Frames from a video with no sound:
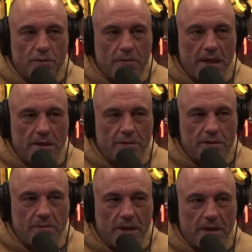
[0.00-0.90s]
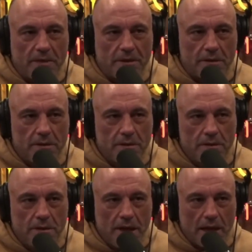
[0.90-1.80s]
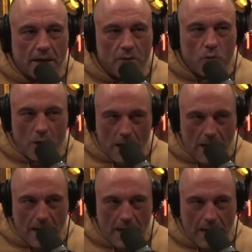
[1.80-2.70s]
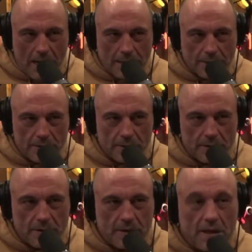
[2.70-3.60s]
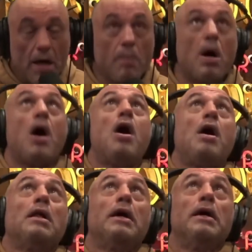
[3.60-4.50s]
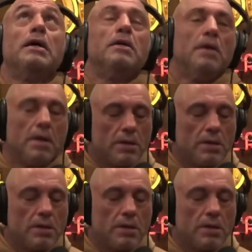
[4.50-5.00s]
were made during the pandemic? Yeah. Yeah. Why? They, they, they were balling. They're balling.